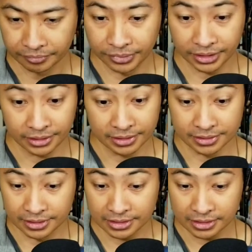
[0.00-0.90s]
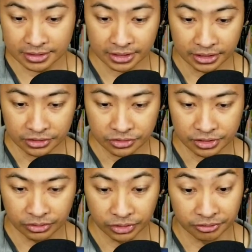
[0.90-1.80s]
because this looks like an
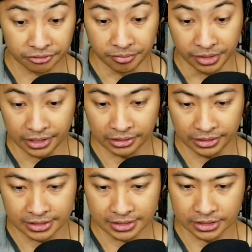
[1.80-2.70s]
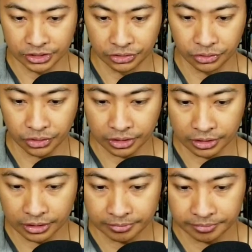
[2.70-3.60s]
interesting one for me at least as a New
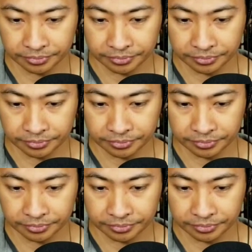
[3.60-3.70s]
Yorker.